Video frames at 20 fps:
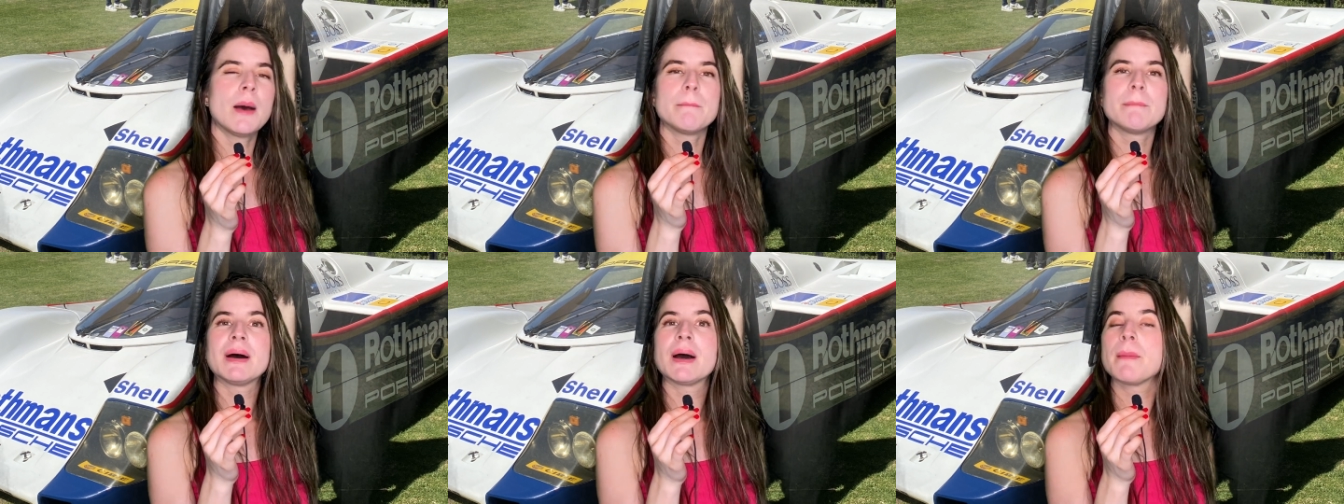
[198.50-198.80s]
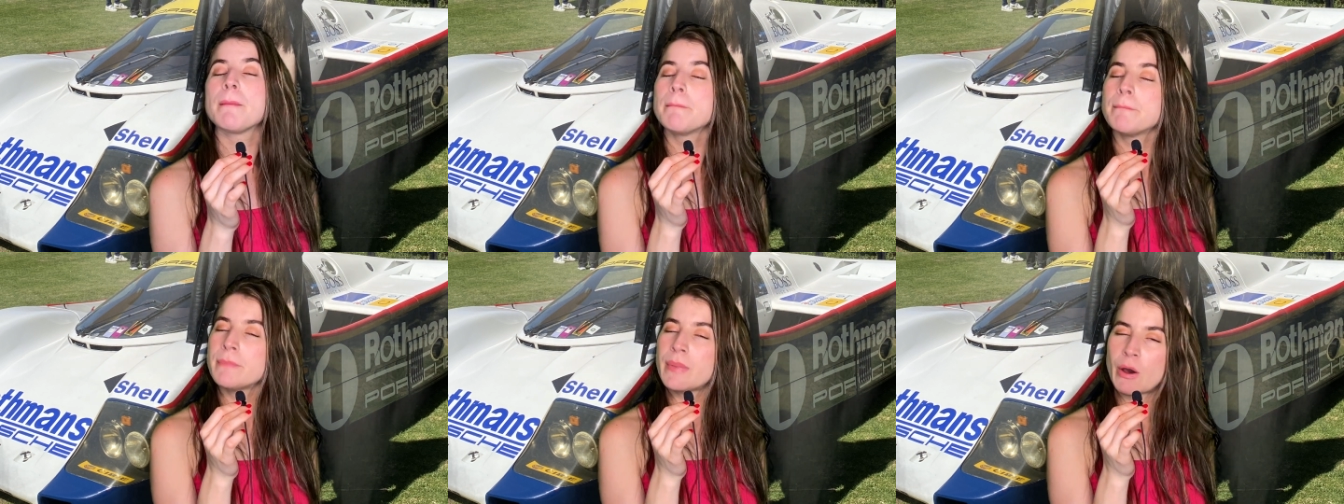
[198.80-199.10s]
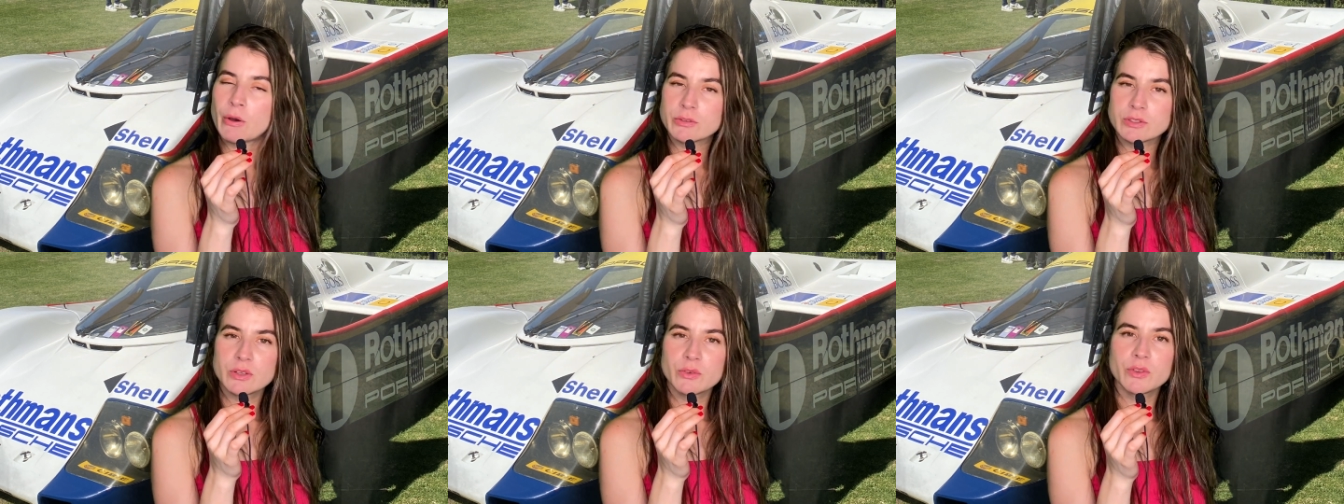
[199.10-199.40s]
But
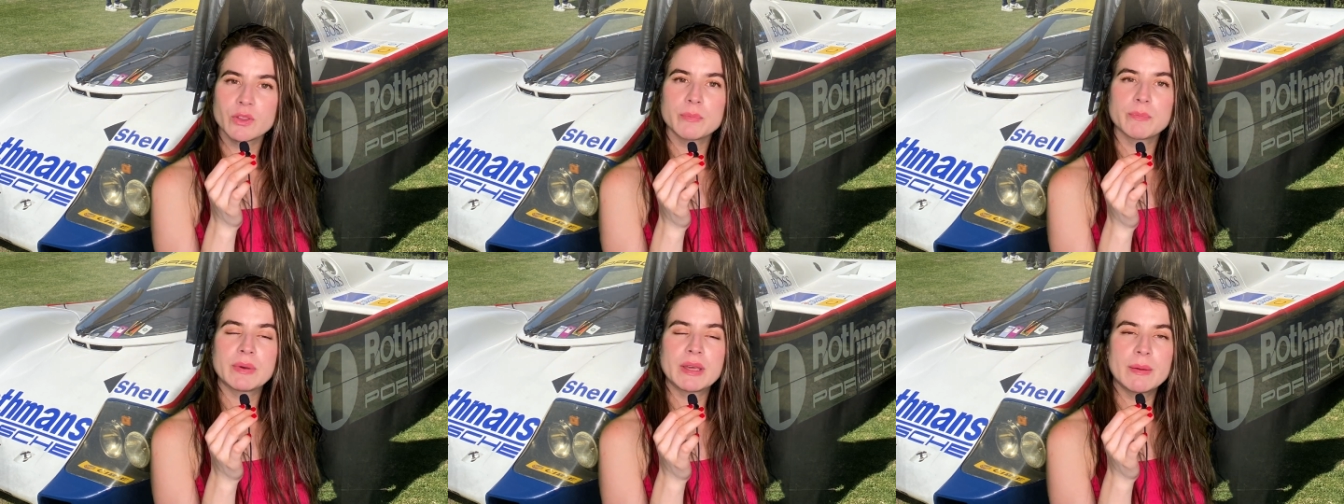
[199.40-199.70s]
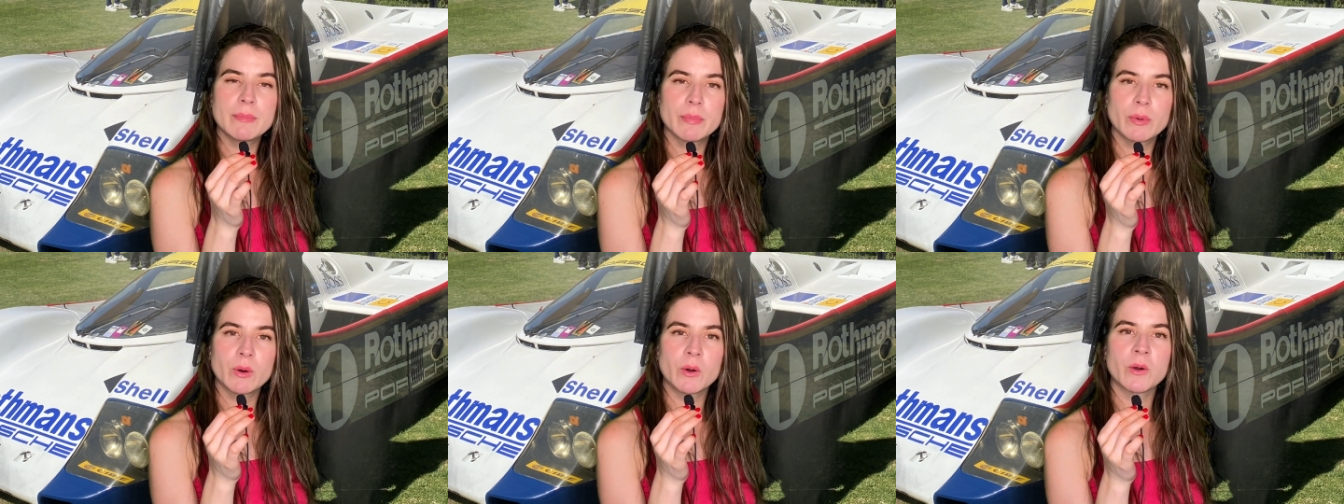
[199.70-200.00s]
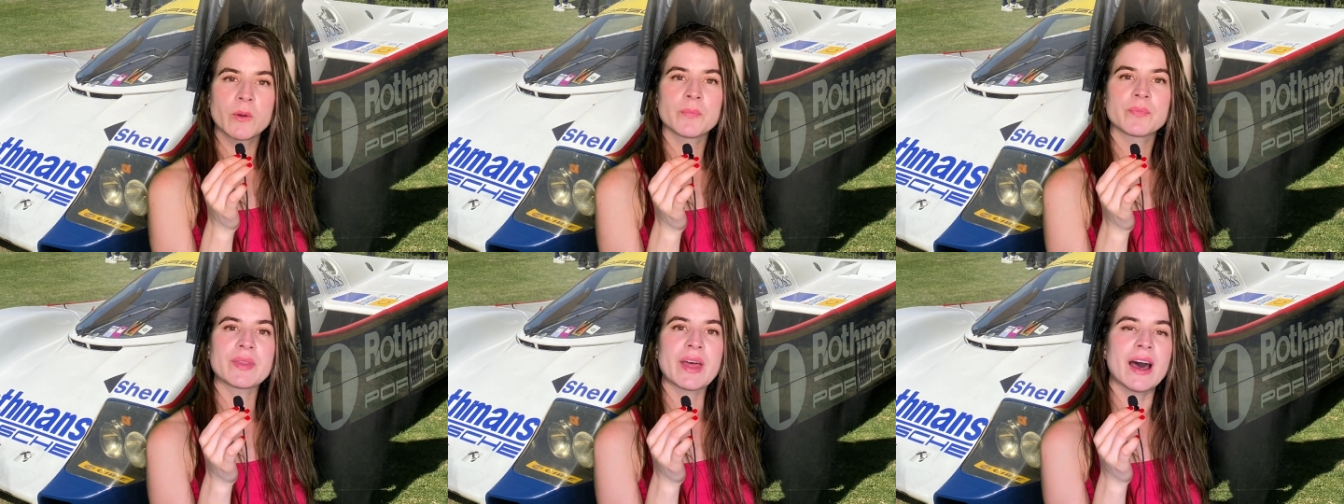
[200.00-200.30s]
most of the
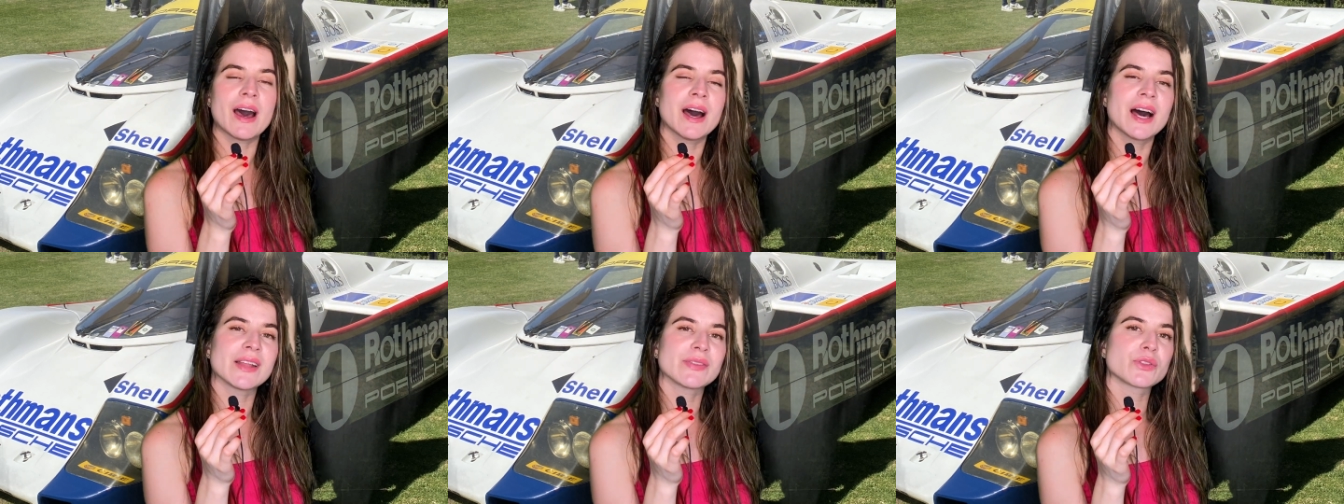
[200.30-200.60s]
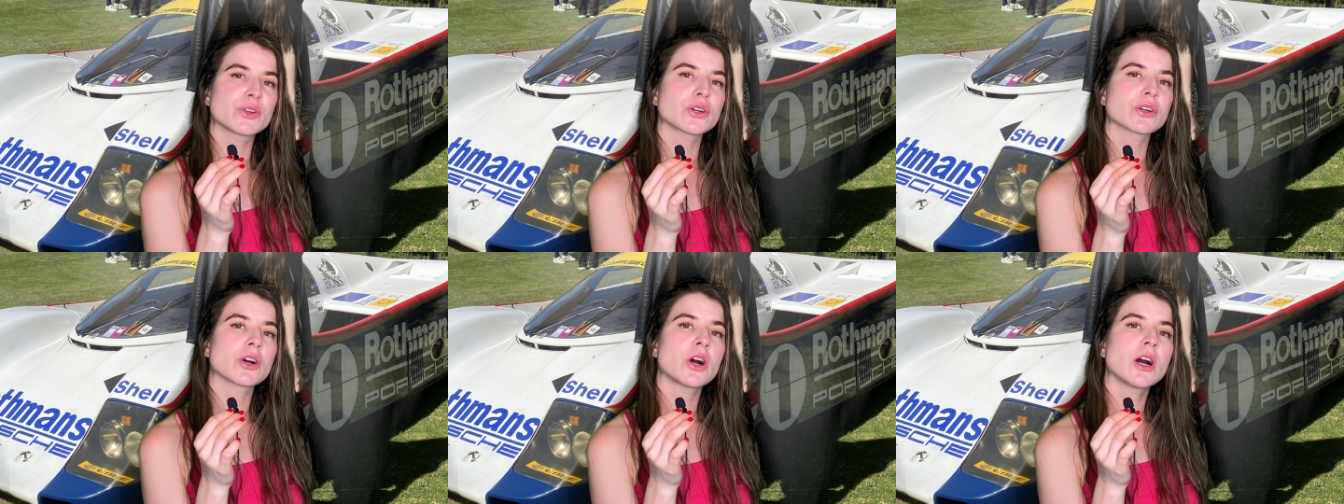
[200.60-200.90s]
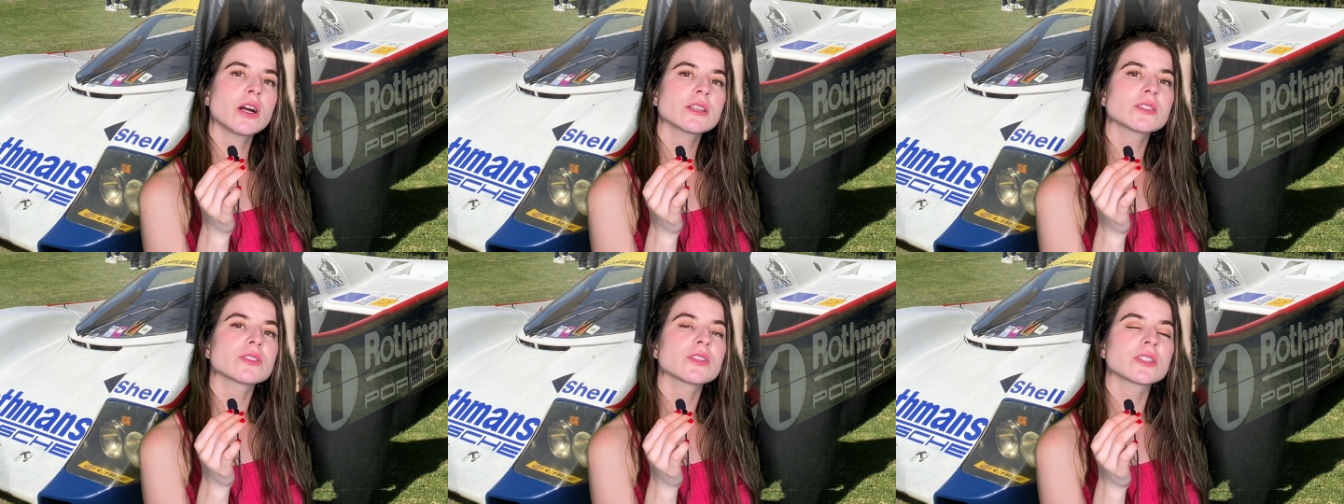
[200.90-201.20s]
people that had their
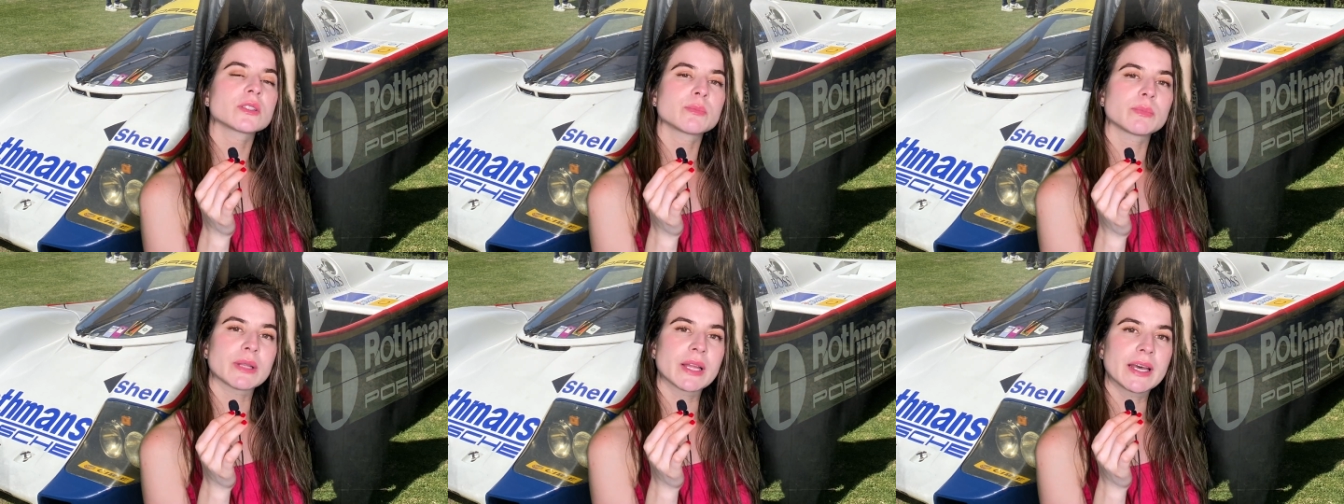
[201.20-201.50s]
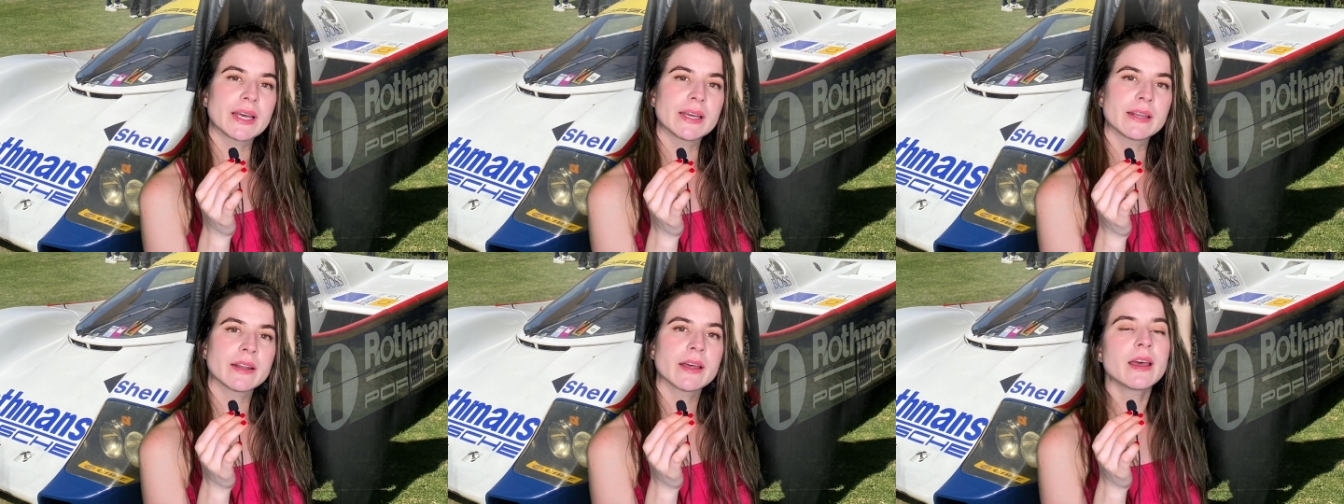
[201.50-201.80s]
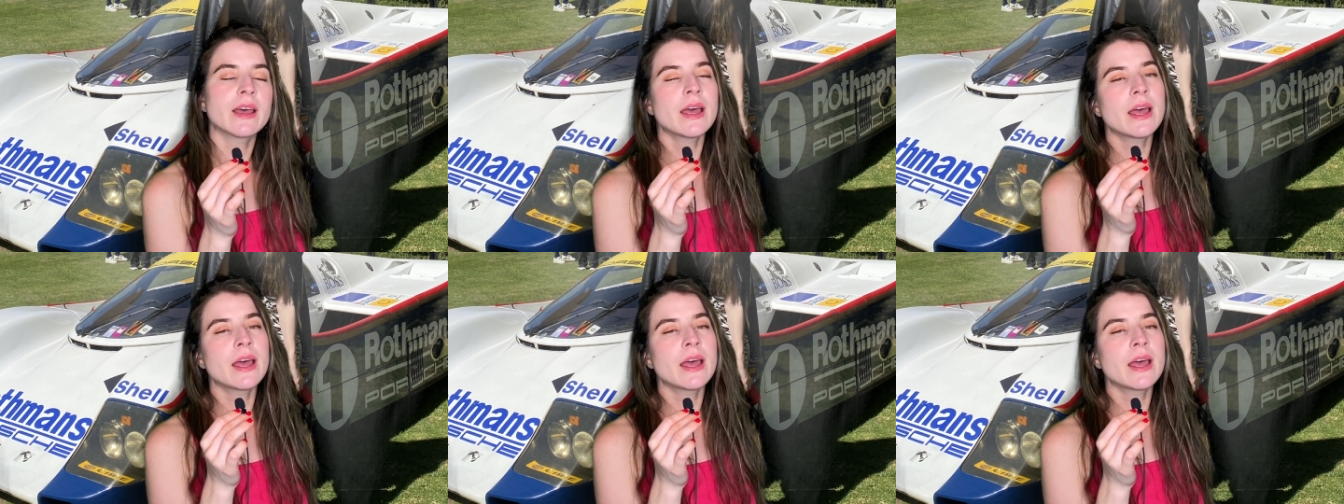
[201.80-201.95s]
cars displayed